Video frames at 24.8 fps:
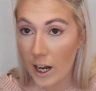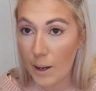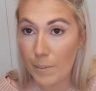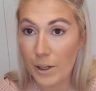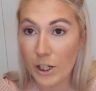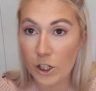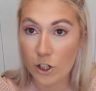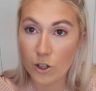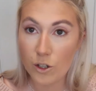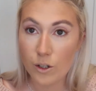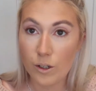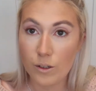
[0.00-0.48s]
let
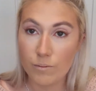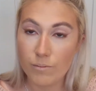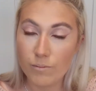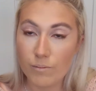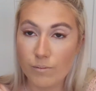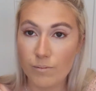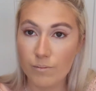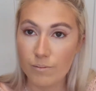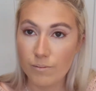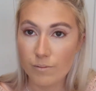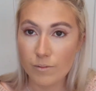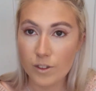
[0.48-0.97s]
me do
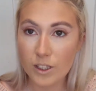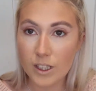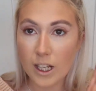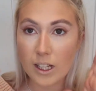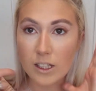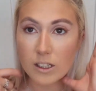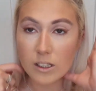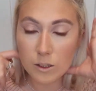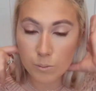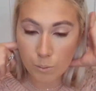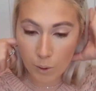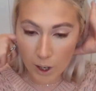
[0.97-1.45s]

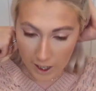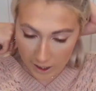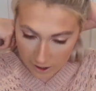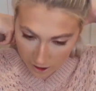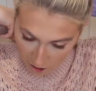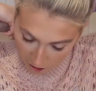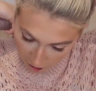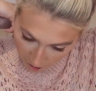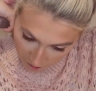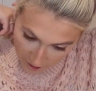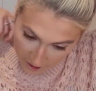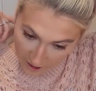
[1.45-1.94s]
setting spray.
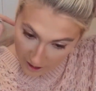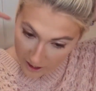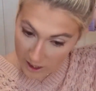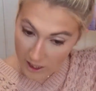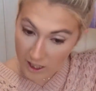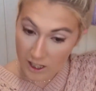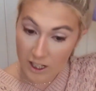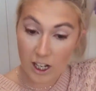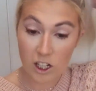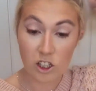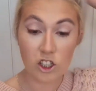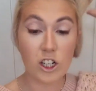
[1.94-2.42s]
So
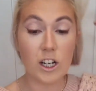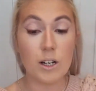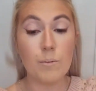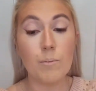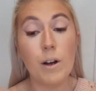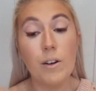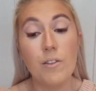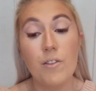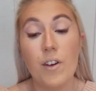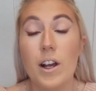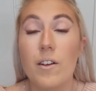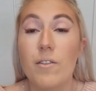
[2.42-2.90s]
this is actually
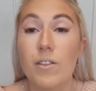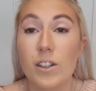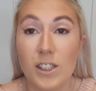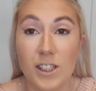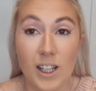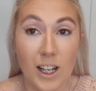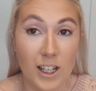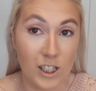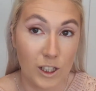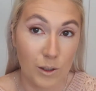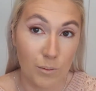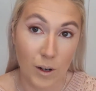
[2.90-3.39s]
my favourite
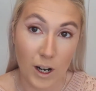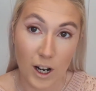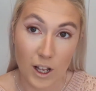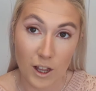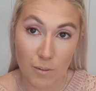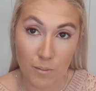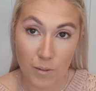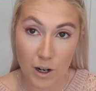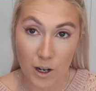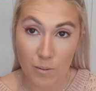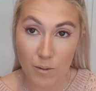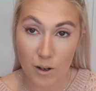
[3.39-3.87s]
setting spray at
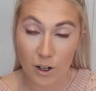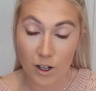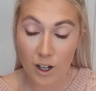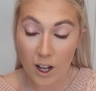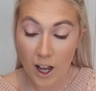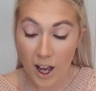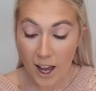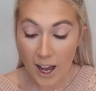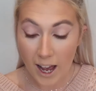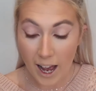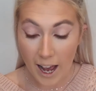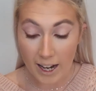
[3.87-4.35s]
the moment,
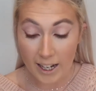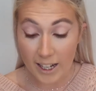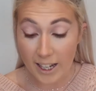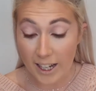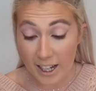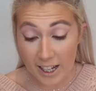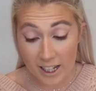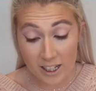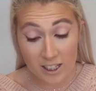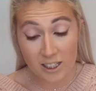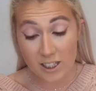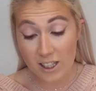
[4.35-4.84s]
and it
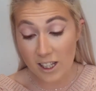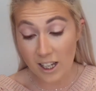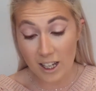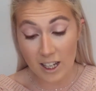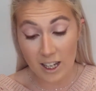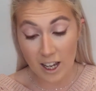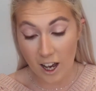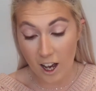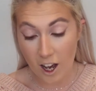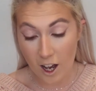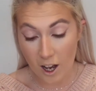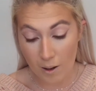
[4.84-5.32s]
is
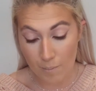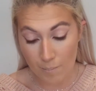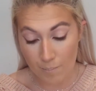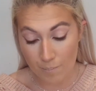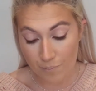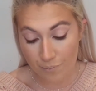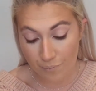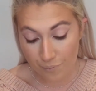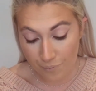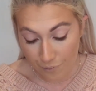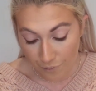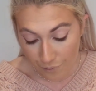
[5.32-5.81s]
the
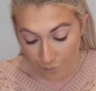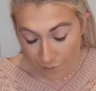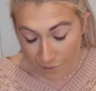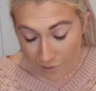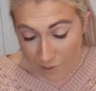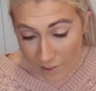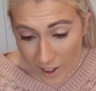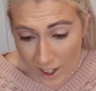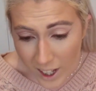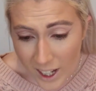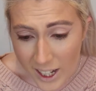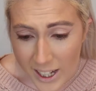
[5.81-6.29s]

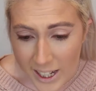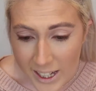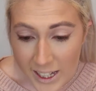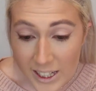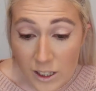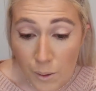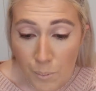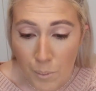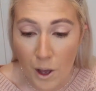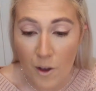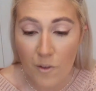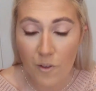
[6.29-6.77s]
it
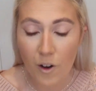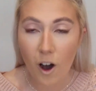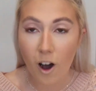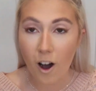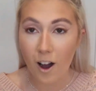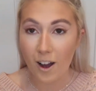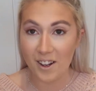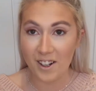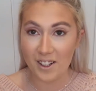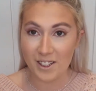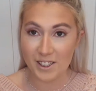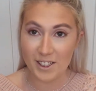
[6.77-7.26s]
is a bit of a
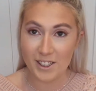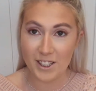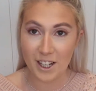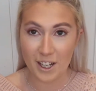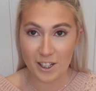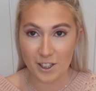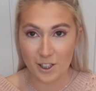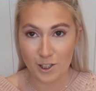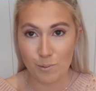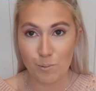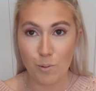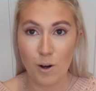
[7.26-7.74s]
high-end
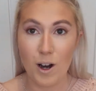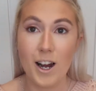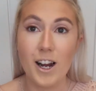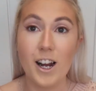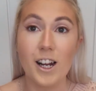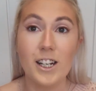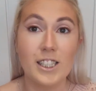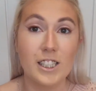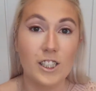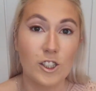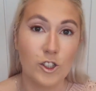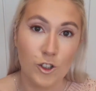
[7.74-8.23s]
setting spray.
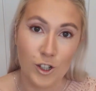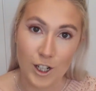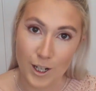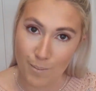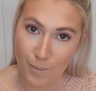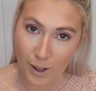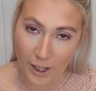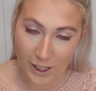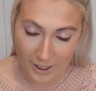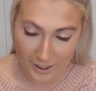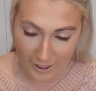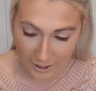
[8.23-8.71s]
I did treat
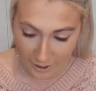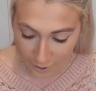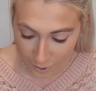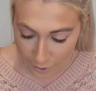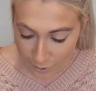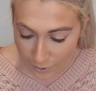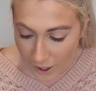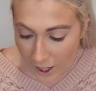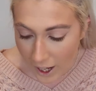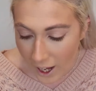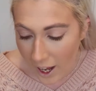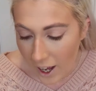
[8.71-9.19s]

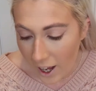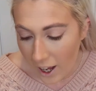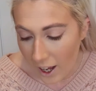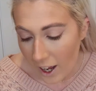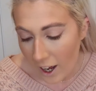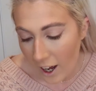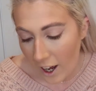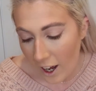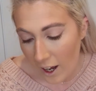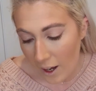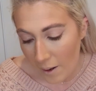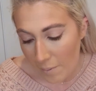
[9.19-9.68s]
myself,
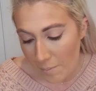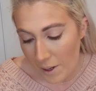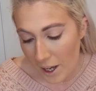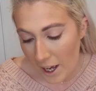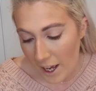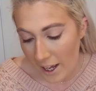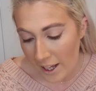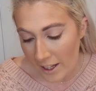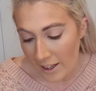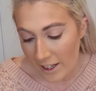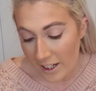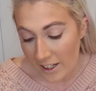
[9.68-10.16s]

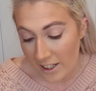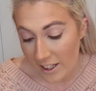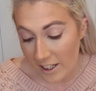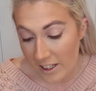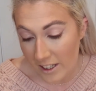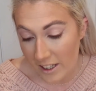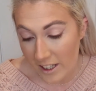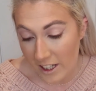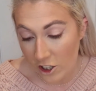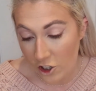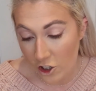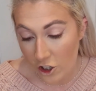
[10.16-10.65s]
and this
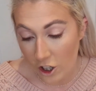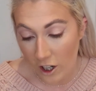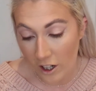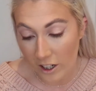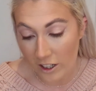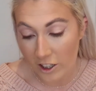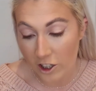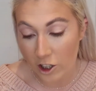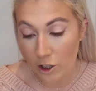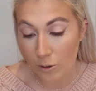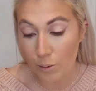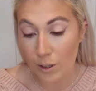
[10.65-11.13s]
is the
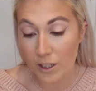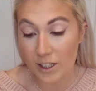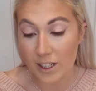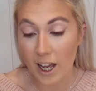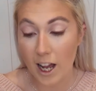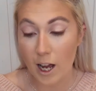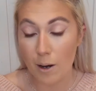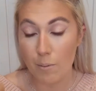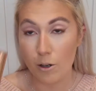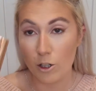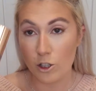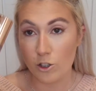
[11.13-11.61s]
Charlotte Tilbury's
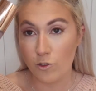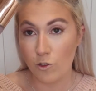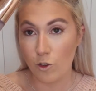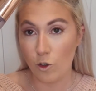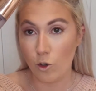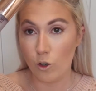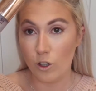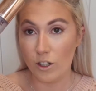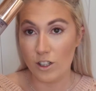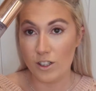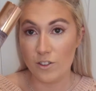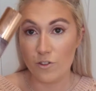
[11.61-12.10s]
Airbrush
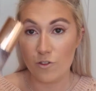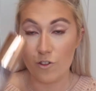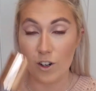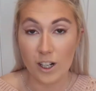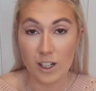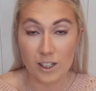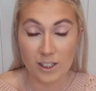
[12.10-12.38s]
Flawless